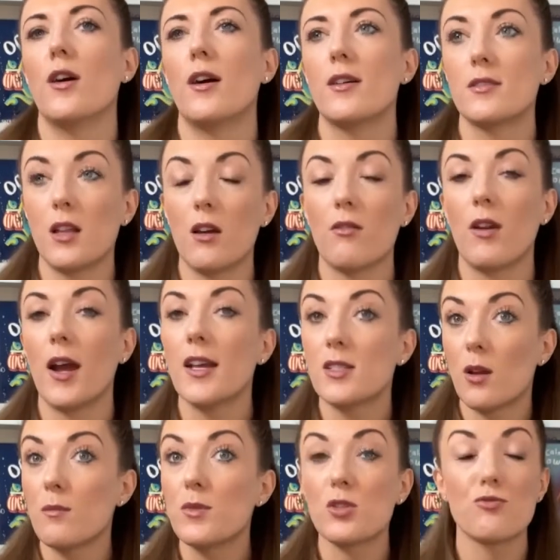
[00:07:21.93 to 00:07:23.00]
I was like, right. So
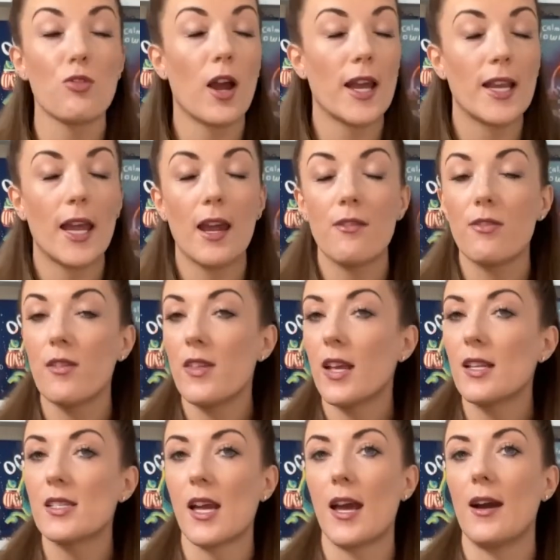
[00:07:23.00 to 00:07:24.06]
I'm just writing everything
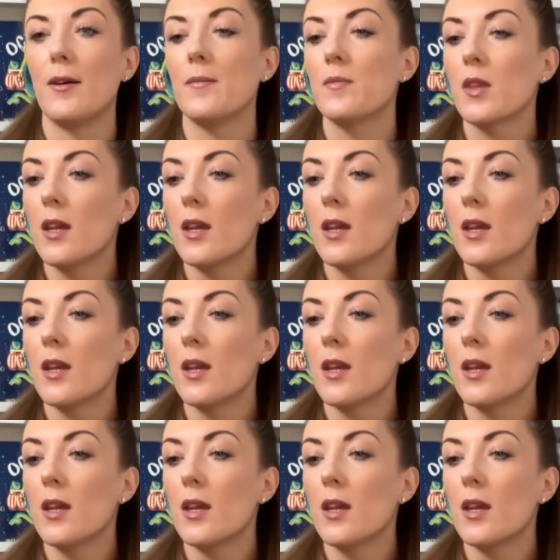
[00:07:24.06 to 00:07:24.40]
down.